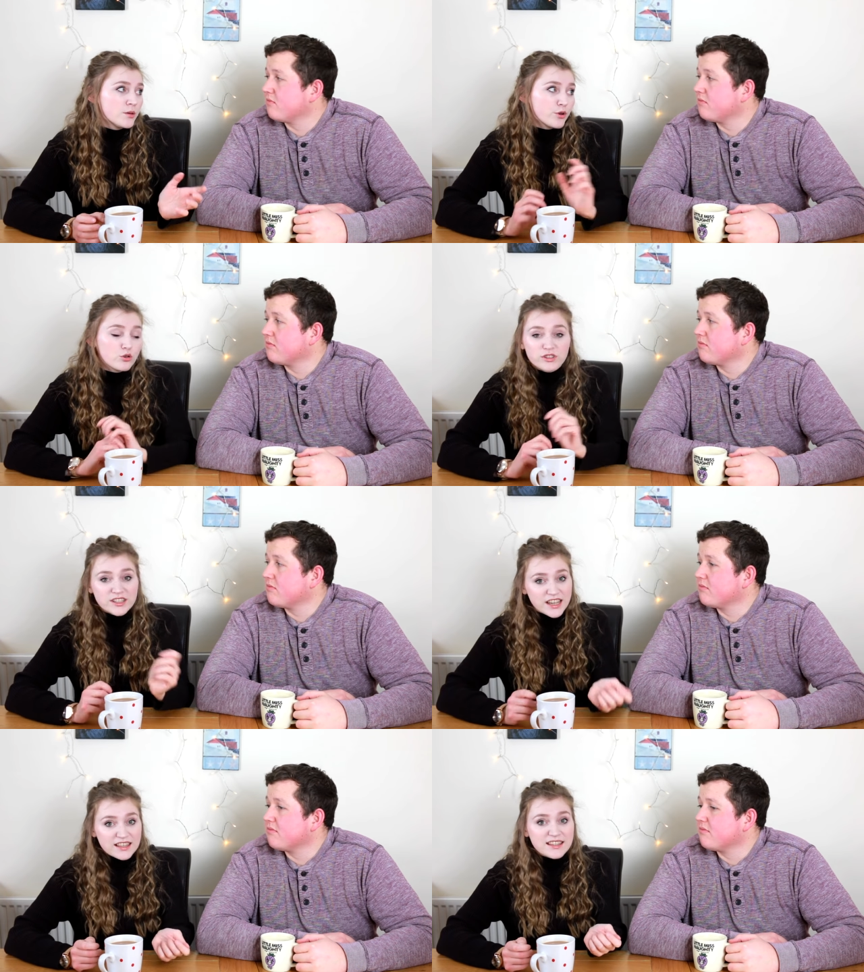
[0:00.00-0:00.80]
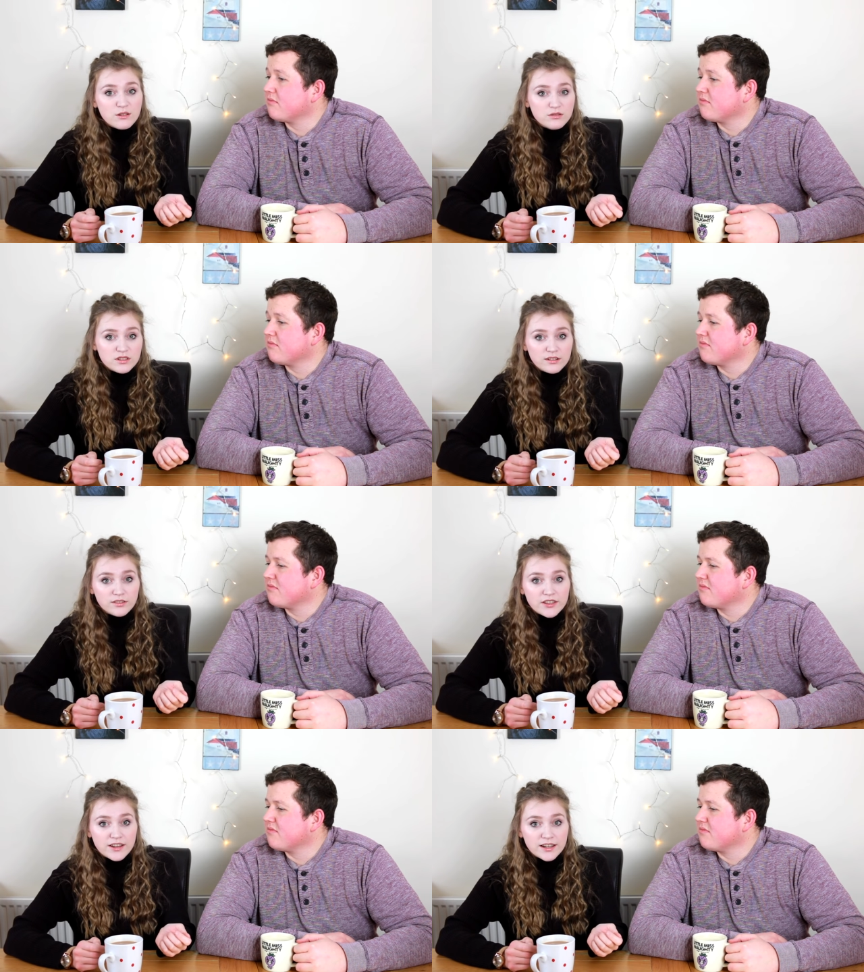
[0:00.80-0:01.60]
Speaker 1: put all the tickets out and stuff
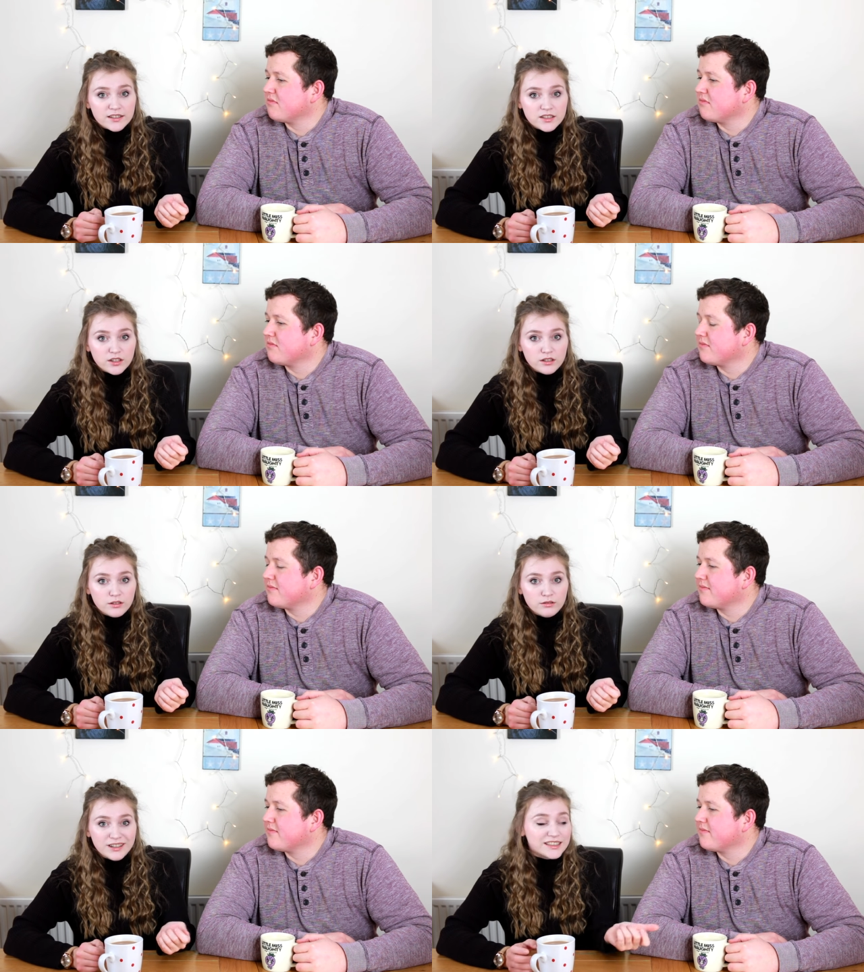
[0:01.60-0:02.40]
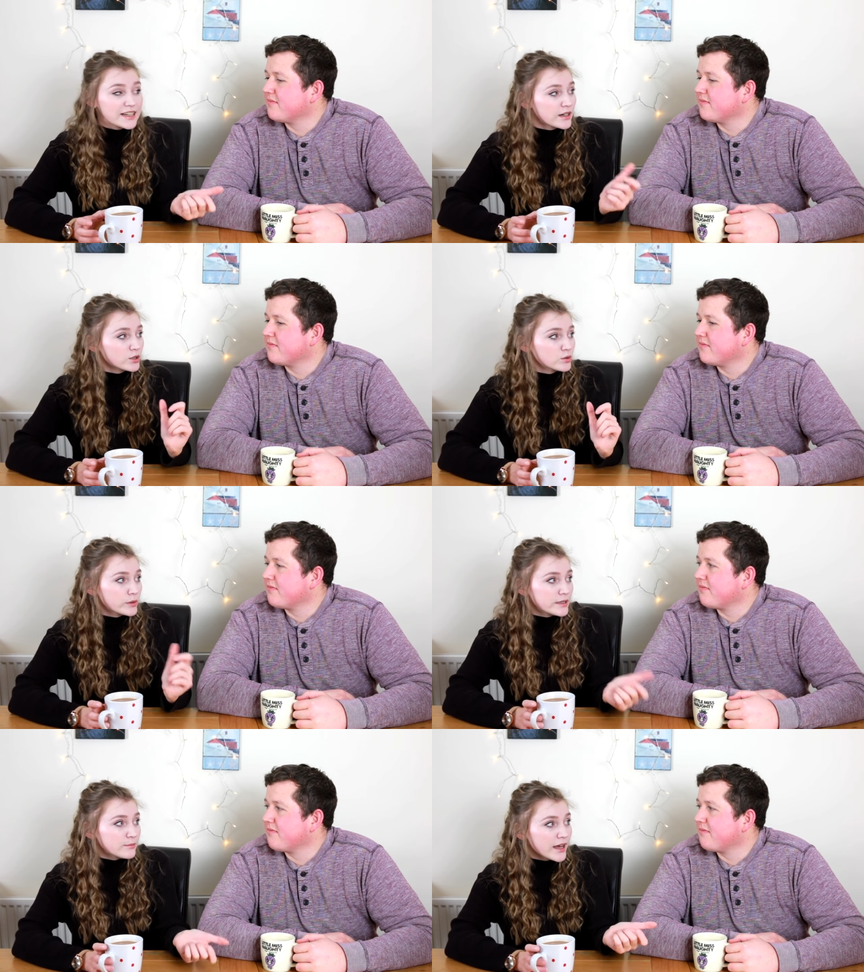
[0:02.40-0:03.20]
like that. So that's how
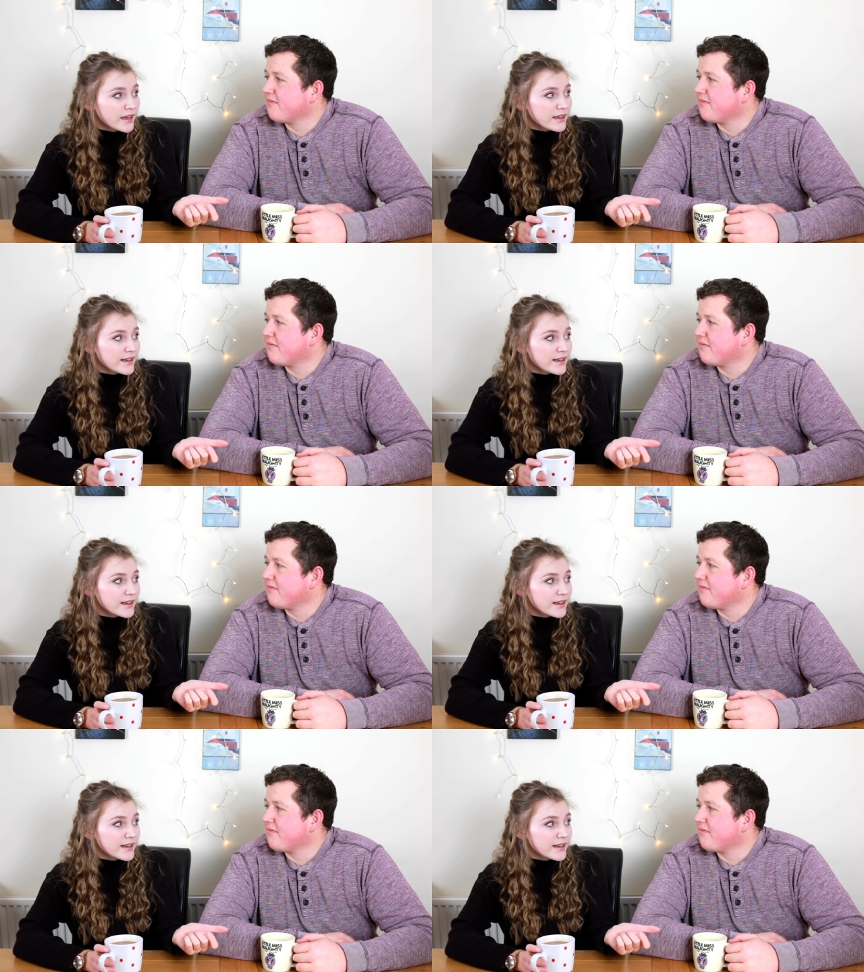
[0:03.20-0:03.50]
we met.